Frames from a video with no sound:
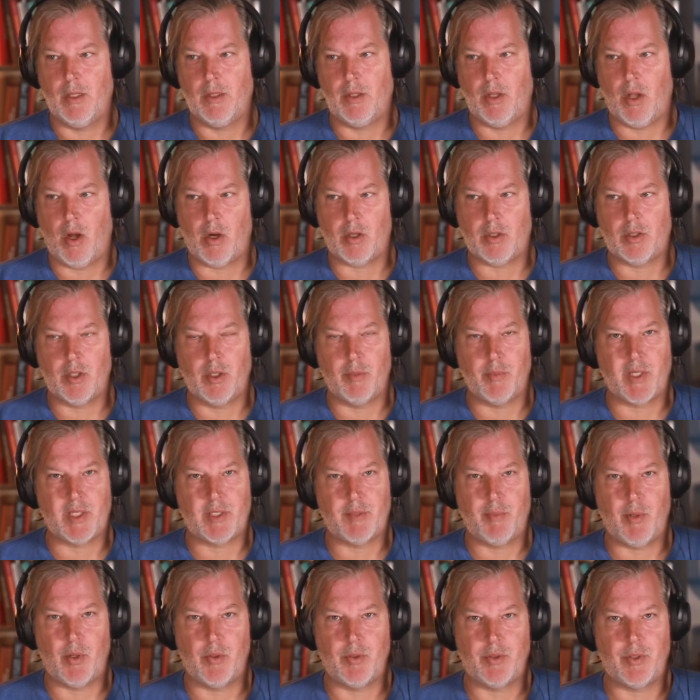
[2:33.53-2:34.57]
long term
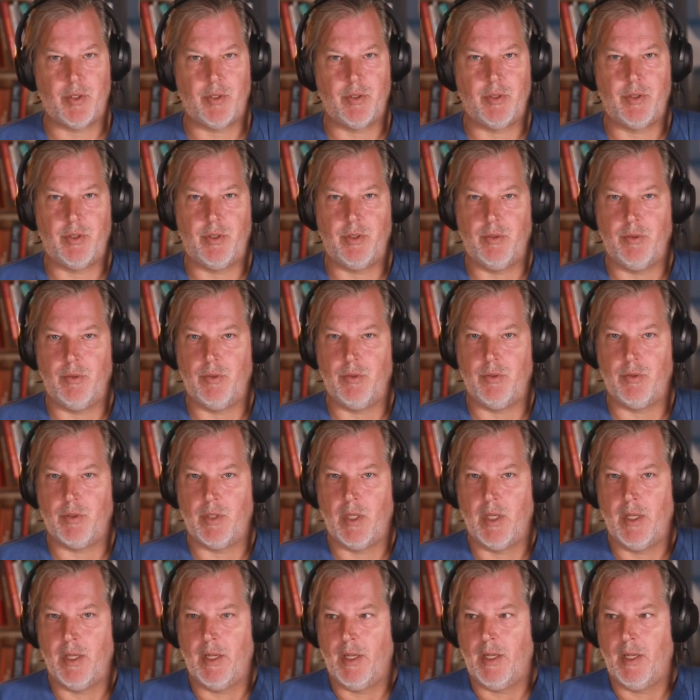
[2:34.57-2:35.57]
exposure to